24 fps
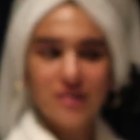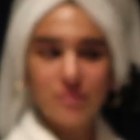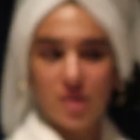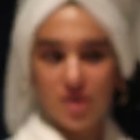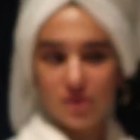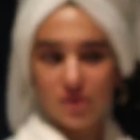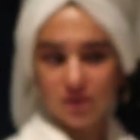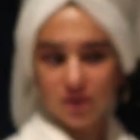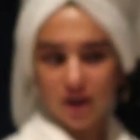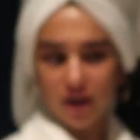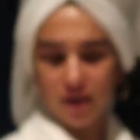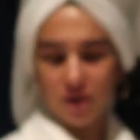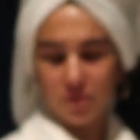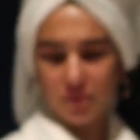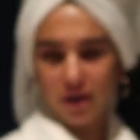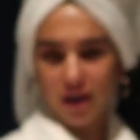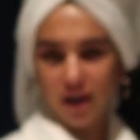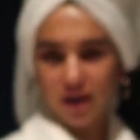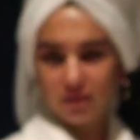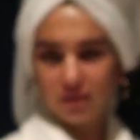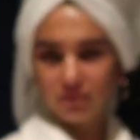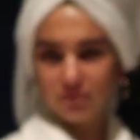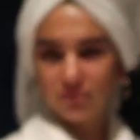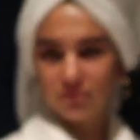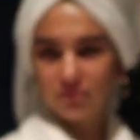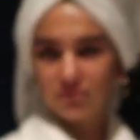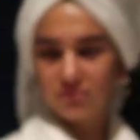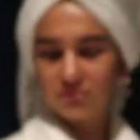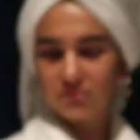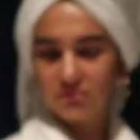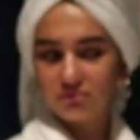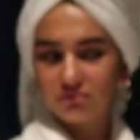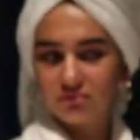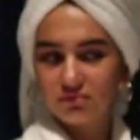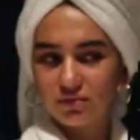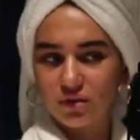smells kind of bad,
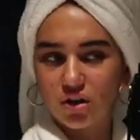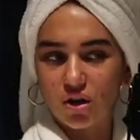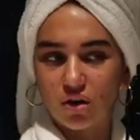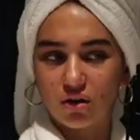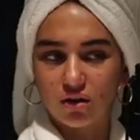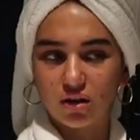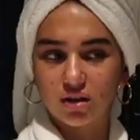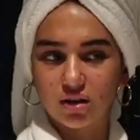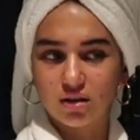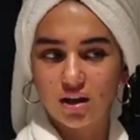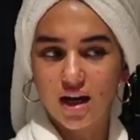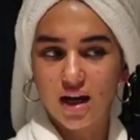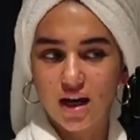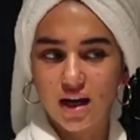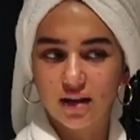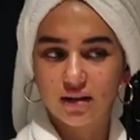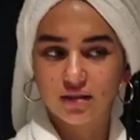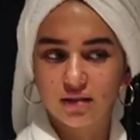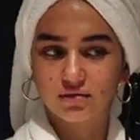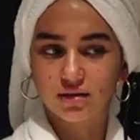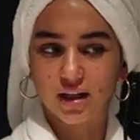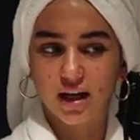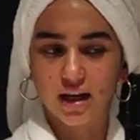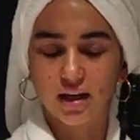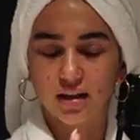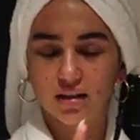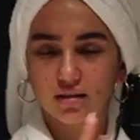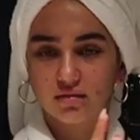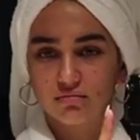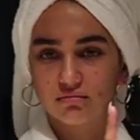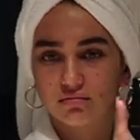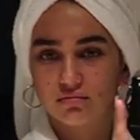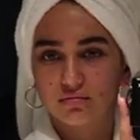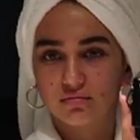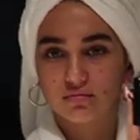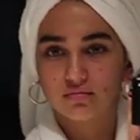not gonna lie. Like,
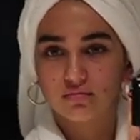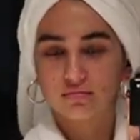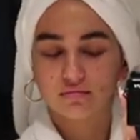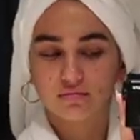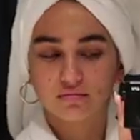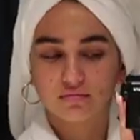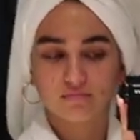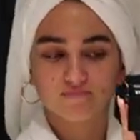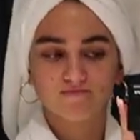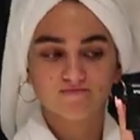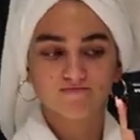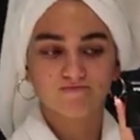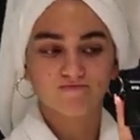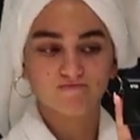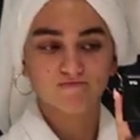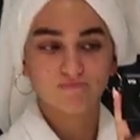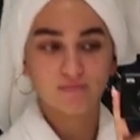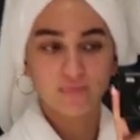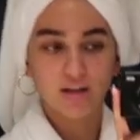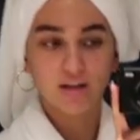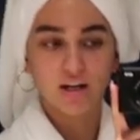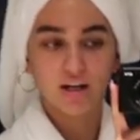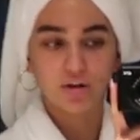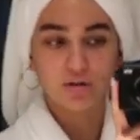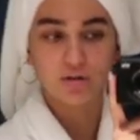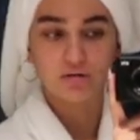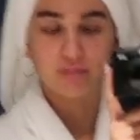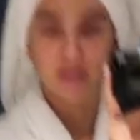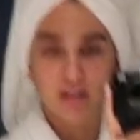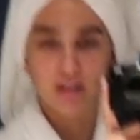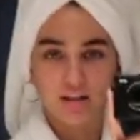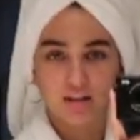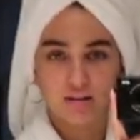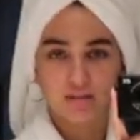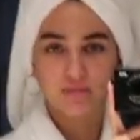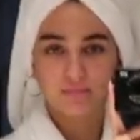I don't
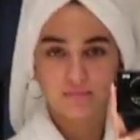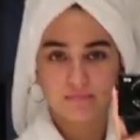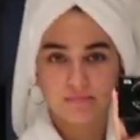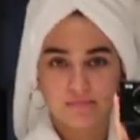rate it.